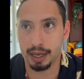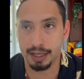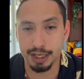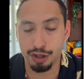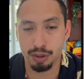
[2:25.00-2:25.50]

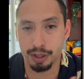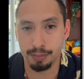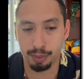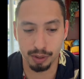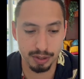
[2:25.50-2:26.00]
issue an
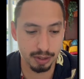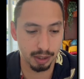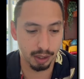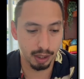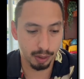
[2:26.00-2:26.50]
invoice
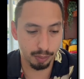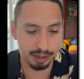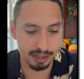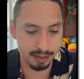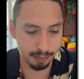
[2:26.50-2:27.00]
with
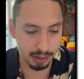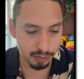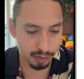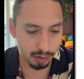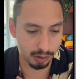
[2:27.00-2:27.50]
this
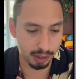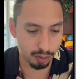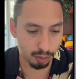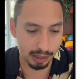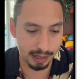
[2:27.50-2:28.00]
amount. Okay,
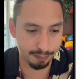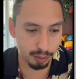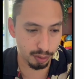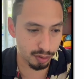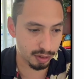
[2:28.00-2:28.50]
you have to
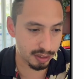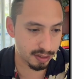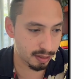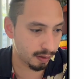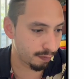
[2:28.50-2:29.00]
use
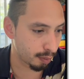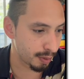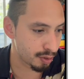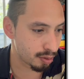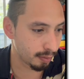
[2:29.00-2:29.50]
this
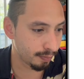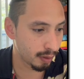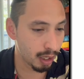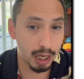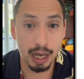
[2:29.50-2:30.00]
information.
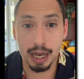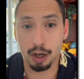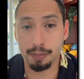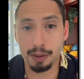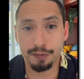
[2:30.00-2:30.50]
A
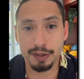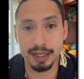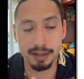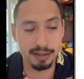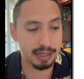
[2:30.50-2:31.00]
couple of
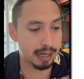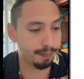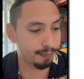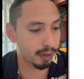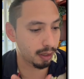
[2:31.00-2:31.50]
things
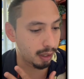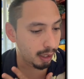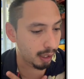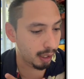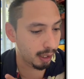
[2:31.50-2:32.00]
that
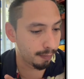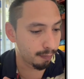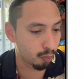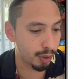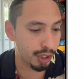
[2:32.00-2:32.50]

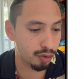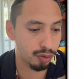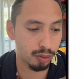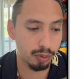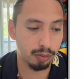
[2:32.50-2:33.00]
we need to
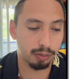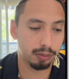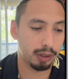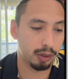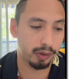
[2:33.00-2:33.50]
do
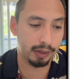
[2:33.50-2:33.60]
in